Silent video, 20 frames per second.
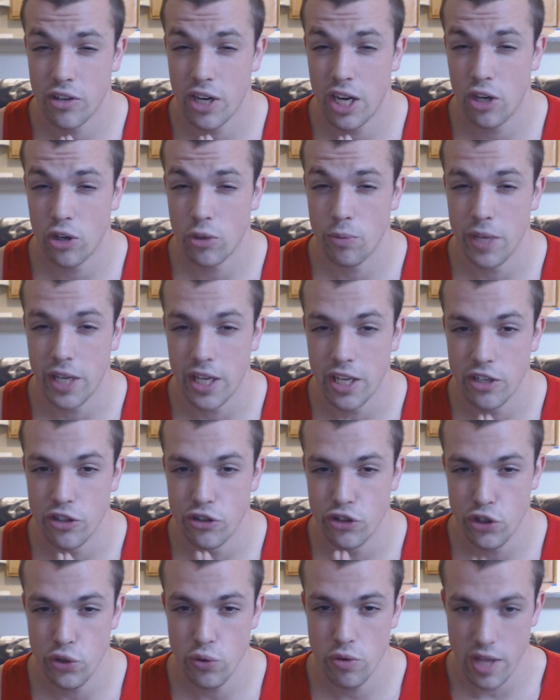Alchemy can
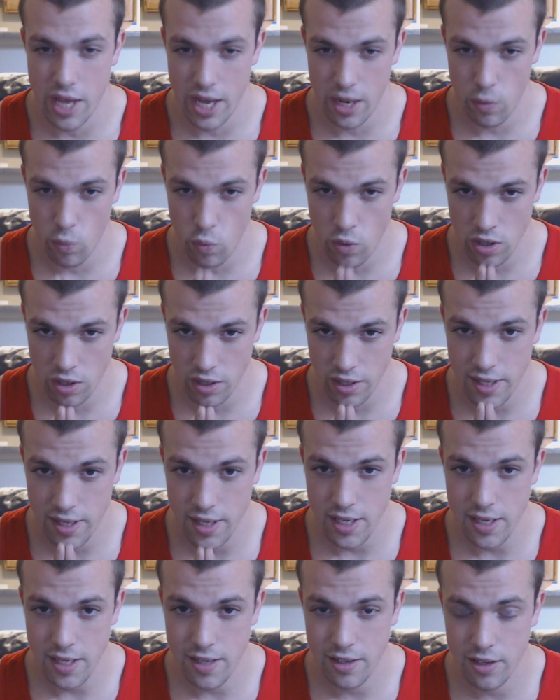do that, will
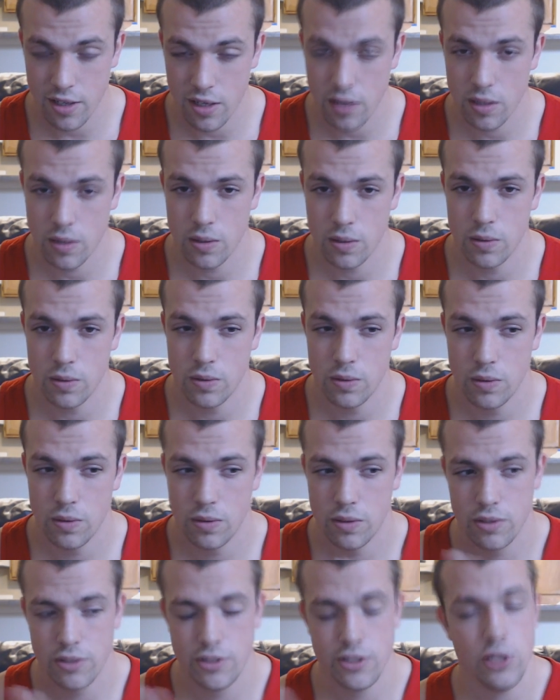he go
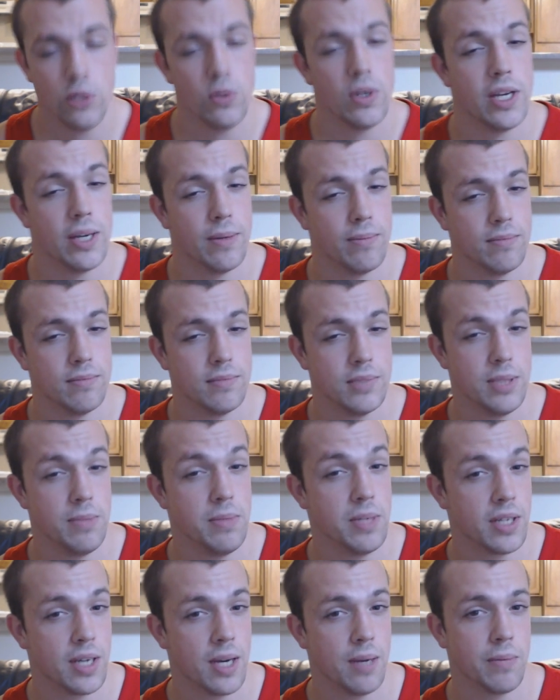to him to
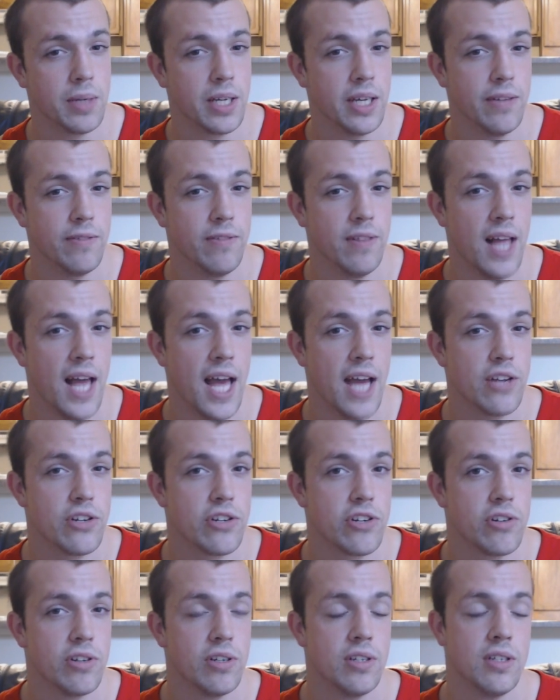become Kid Flash?